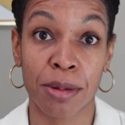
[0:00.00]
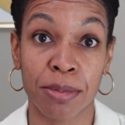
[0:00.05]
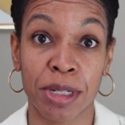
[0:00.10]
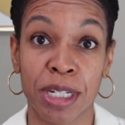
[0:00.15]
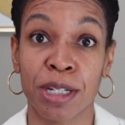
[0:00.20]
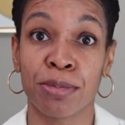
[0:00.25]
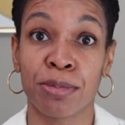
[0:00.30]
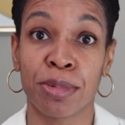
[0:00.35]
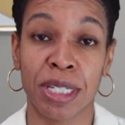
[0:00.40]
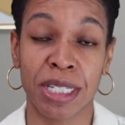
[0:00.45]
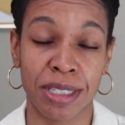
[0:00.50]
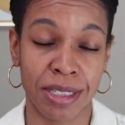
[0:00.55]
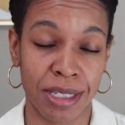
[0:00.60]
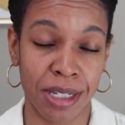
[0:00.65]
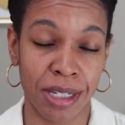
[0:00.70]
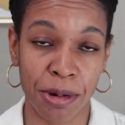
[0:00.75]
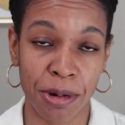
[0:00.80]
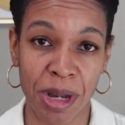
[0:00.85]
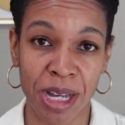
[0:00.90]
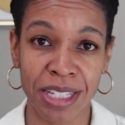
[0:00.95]
common in
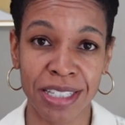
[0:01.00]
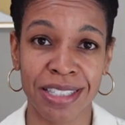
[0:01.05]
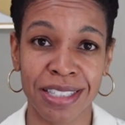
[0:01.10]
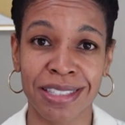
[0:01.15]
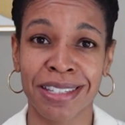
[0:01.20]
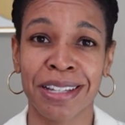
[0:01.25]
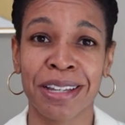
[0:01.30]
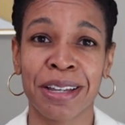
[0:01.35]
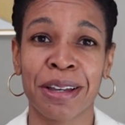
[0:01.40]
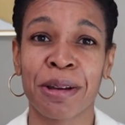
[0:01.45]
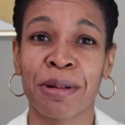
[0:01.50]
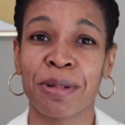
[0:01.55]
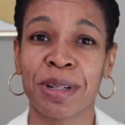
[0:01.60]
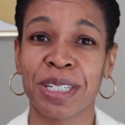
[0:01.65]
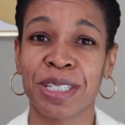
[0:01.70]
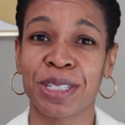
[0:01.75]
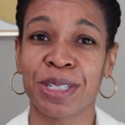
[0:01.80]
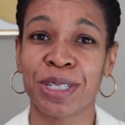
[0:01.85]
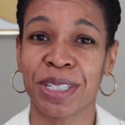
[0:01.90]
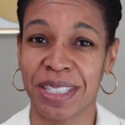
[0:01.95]
PCOS,
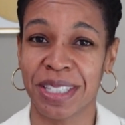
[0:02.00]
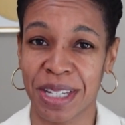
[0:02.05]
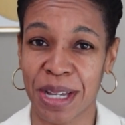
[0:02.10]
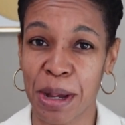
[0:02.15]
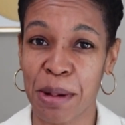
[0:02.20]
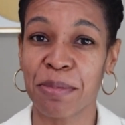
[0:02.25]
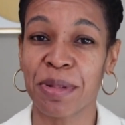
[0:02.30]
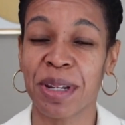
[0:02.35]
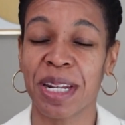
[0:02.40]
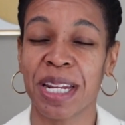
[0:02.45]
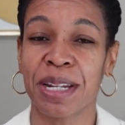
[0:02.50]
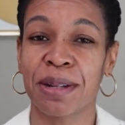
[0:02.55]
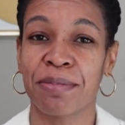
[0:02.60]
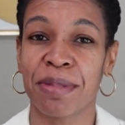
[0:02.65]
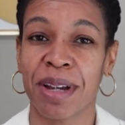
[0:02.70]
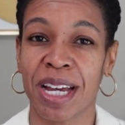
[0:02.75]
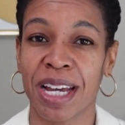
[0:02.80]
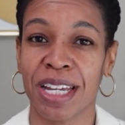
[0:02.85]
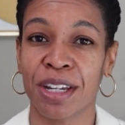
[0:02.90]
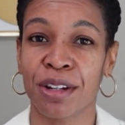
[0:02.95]
which is accompanied
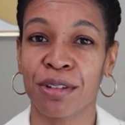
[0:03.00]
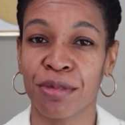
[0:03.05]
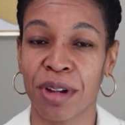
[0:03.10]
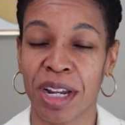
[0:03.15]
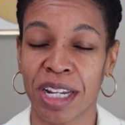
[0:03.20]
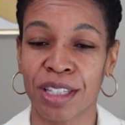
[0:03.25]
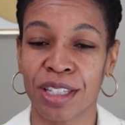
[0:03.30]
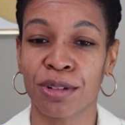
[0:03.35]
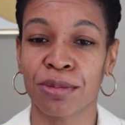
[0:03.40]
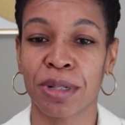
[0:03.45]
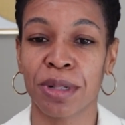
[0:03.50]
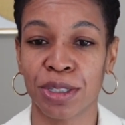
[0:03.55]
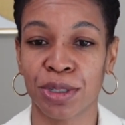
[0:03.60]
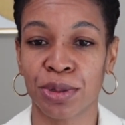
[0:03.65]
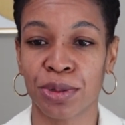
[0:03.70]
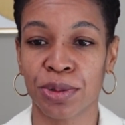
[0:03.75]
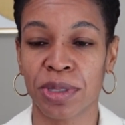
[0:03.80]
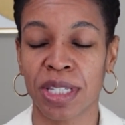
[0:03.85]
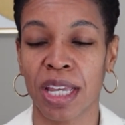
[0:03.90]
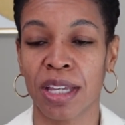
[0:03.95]
by irregular
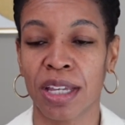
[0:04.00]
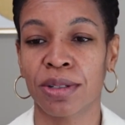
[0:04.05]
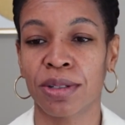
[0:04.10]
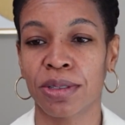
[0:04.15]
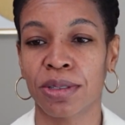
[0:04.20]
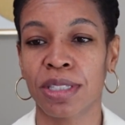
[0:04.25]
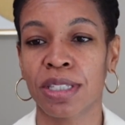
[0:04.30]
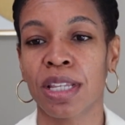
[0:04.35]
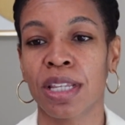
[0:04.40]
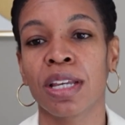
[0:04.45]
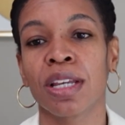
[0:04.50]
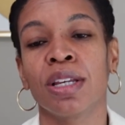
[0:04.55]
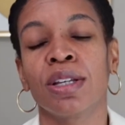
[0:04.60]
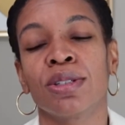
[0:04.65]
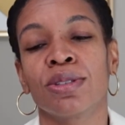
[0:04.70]
menstrual cycles.